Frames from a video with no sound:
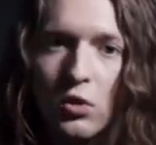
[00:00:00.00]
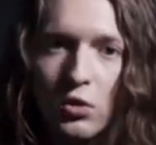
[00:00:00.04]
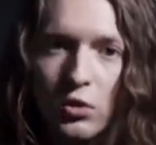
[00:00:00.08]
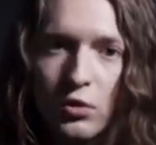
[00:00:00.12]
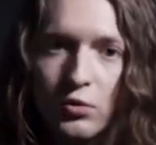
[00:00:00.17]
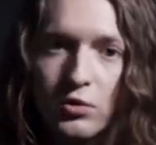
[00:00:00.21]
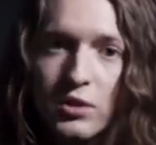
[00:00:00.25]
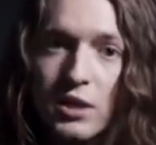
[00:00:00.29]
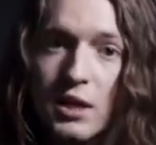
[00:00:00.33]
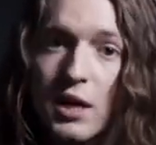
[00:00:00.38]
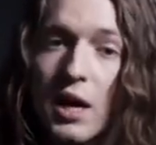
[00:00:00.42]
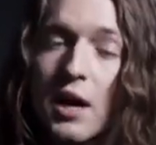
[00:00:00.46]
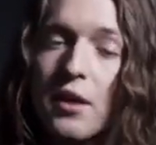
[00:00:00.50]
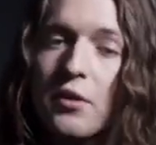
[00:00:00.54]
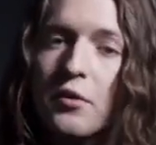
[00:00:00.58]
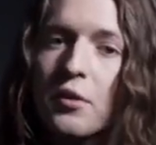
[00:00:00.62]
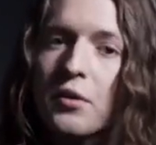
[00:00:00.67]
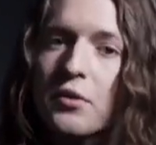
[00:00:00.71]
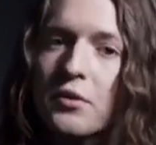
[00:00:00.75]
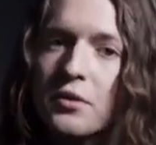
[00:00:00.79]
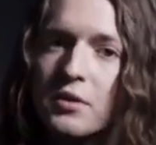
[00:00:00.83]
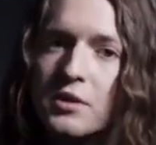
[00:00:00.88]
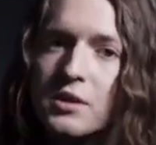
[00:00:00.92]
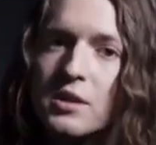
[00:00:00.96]
glued together
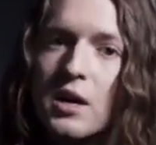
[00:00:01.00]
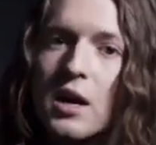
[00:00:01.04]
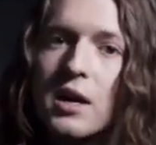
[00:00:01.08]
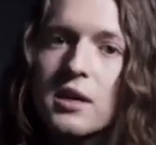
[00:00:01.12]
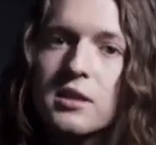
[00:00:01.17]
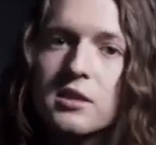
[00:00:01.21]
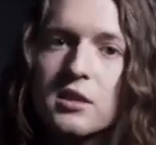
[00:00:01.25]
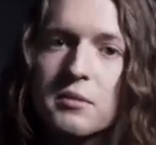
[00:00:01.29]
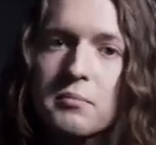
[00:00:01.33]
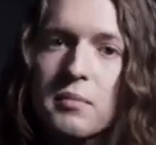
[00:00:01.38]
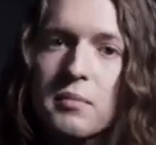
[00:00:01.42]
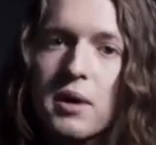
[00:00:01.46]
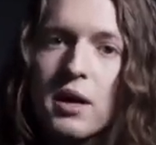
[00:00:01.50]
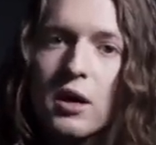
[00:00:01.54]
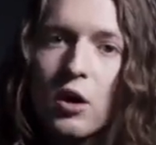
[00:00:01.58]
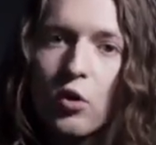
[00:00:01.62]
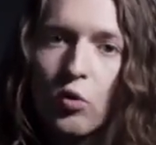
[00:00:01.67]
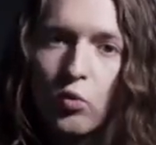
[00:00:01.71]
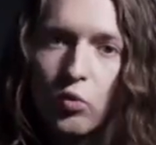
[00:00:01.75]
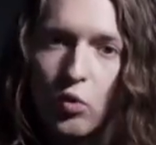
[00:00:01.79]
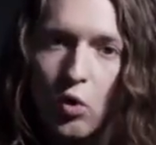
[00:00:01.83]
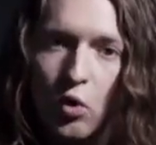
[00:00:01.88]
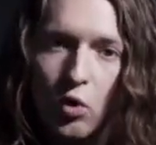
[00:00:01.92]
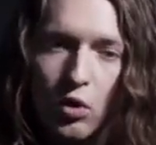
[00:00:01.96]
on their side to make a
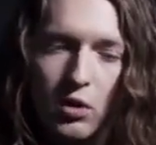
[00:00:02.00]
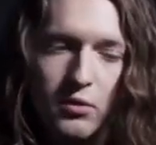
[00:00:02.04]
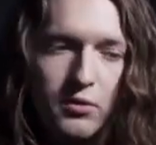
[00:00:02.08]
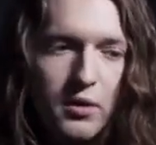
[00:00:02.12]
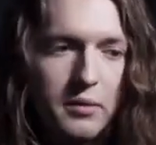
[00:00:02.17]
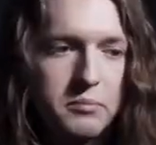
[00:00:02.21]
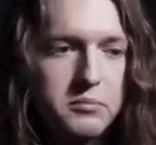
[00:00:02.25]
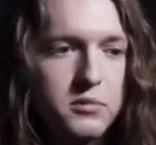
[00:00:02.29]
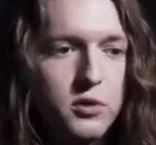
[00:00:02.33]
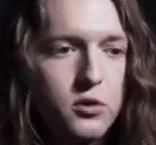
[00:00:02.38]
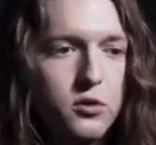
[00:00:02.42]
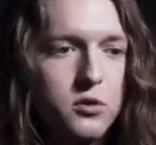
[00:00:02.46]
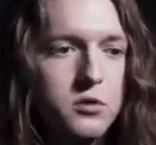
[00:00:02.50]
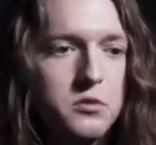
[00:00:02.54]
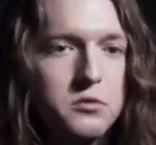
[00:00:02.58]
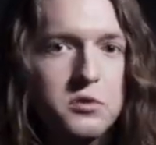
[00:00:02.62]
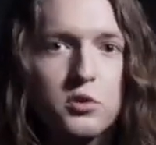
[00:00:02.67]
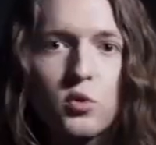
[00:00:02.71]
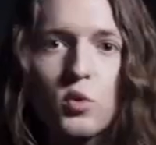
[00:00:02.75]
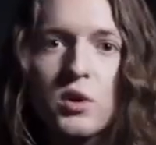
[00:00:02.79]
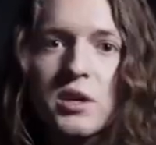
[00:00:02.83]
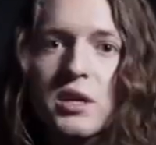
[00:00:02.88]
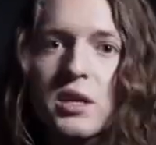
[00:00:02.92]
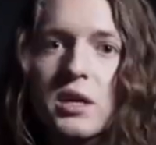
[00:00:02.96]
roll of up to
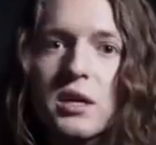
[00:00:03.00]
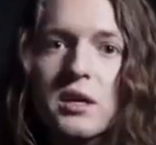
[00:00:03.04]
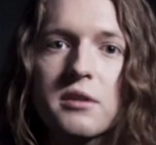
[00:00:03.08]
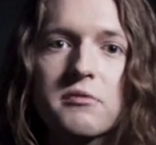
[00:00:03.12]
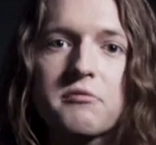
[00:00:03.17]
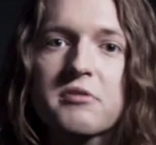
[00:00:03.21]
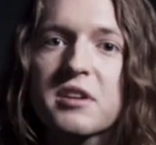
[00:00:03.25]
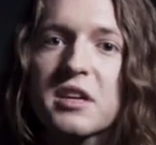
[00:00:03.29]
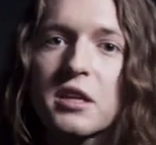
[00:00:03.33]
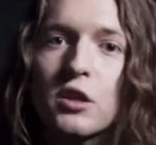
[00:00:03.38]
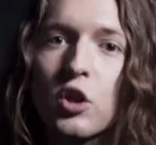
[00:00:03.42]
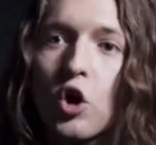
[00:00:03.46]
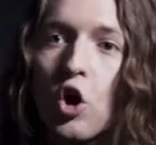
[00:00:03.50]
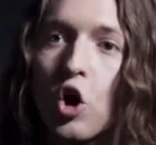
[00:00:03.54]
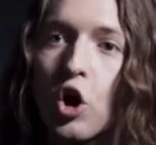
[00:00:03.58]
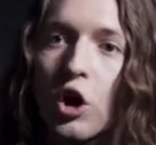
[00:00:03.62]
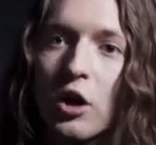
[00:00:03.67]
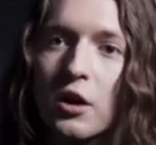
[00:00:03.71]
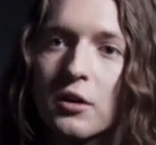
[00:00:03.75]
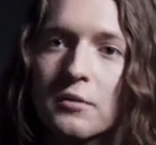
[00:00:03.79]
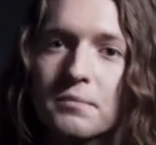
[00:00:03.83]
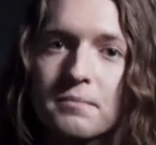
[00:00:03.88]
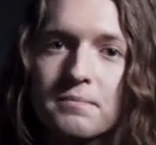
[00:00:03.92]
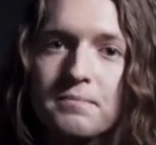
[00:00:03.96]
20 feet
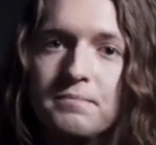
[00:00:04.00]
long.